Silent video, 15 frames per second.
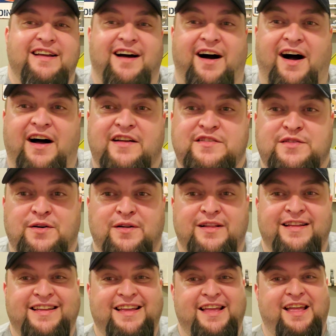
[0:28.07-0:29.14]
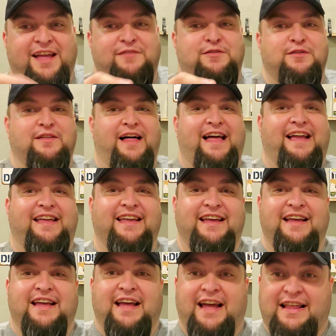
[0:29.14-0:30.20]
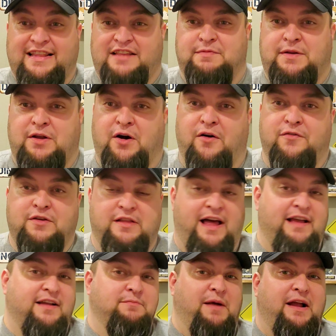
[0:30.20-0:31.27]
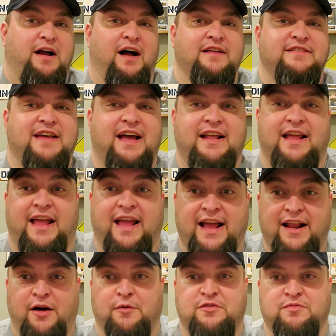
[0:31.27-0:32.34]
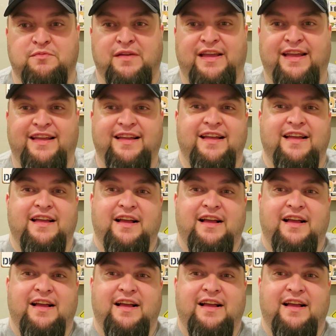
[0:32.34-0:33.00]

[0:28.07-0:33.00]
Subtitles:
Also, if you like, it lets me know if you like my content and helps me